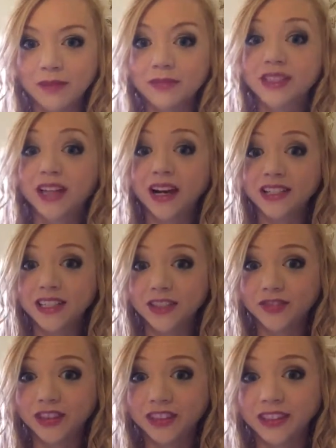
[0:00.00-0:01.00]

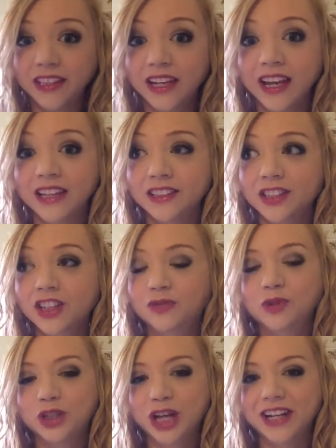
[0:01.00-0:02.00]
scientifically and start
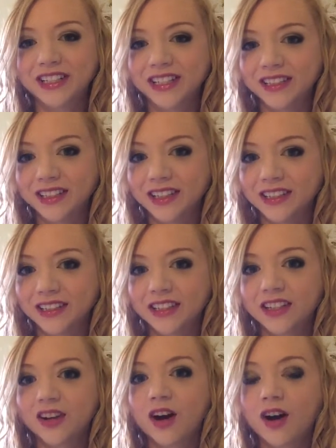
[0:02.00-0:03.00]
rejecting things that